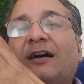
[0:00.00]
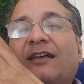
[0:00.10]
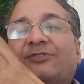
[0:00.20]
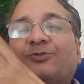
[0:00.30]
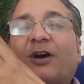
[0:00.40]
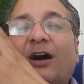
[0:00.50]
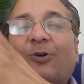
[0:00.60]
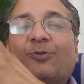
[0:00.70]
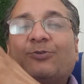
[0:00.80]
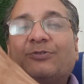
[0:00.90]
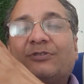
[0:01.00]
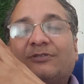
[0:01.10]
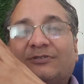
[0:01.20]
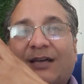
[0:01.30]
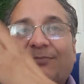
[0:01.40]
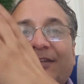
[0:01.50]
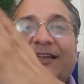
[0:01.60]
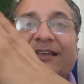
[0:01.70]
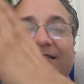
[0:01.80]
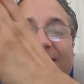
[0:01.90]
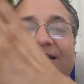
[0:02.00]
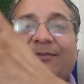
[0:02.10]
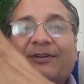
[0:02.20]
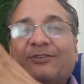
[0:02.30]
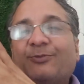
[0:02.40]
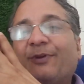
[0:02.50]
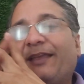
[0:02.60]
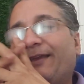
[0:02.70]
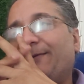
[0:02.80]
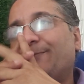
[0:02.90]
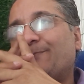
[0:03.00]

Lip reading: as to how something has come into being.